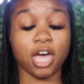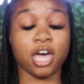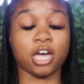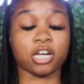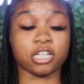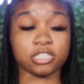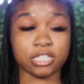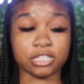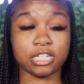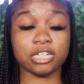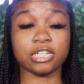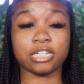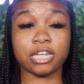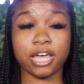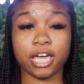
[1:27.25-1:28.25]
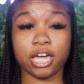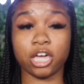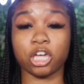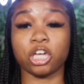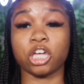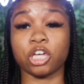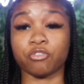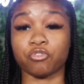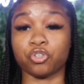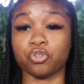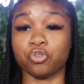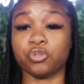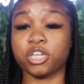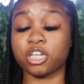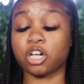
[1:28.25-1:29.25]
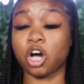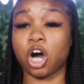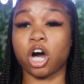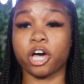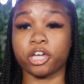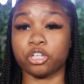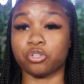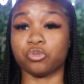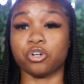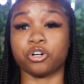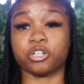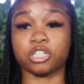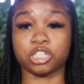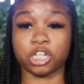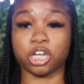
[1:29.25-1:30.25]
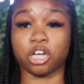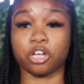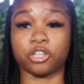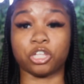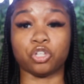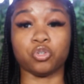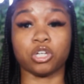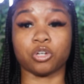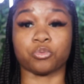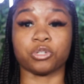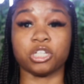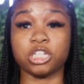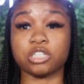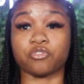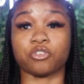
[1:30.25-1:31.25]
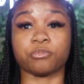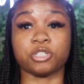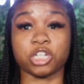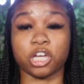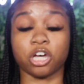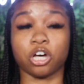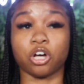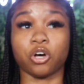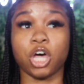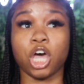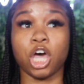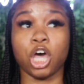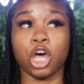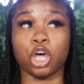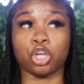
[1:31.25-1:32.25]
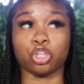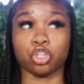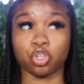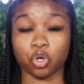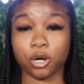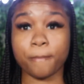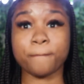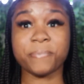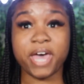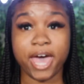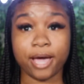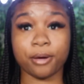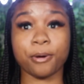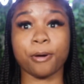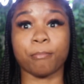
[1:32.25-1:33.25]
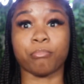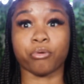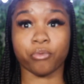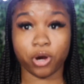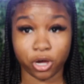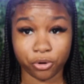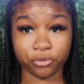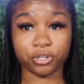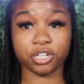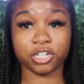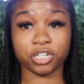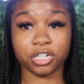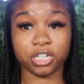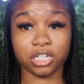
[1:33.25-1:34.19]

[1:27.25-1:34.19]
Because at the end of the day, if you get caught and you go to jail, then you get released from jail, you're back broke.